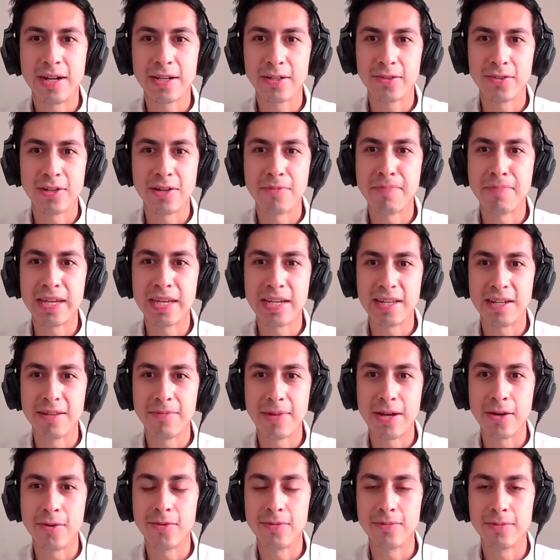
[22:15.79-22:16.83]
I couldn't make it in
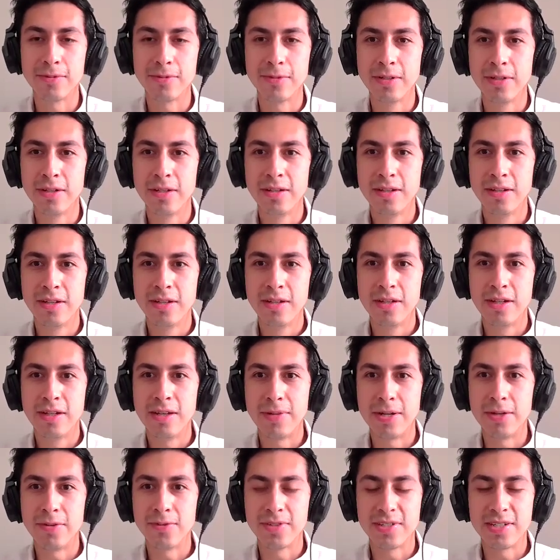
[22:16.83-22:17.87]
my
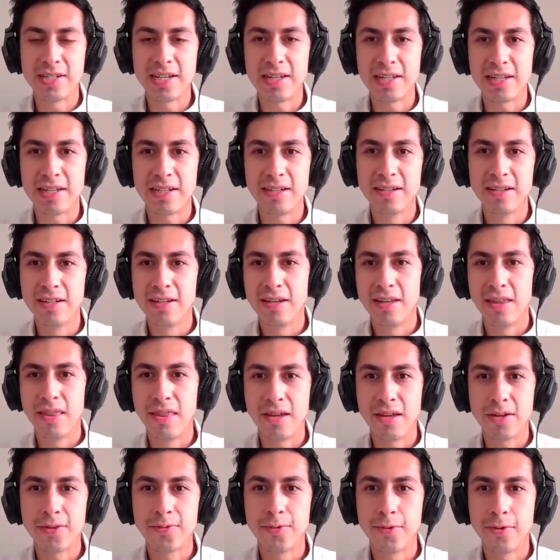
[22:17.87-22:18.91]
own city.
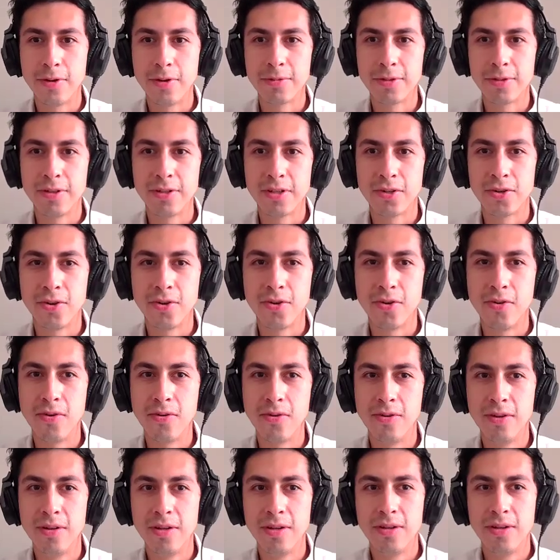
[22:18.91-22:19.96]
Therefore, I'm gonna
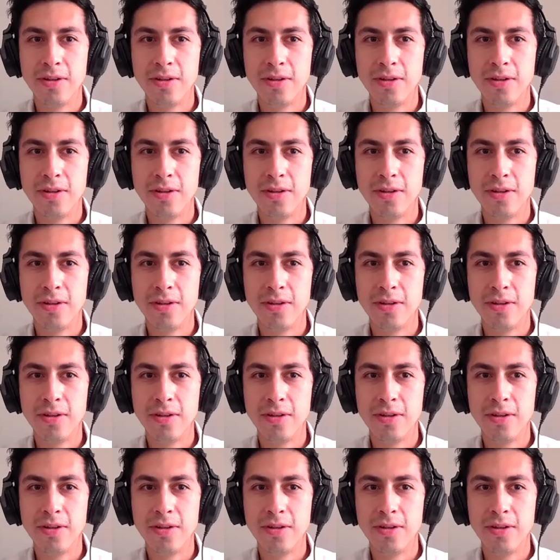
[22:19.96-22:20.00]
go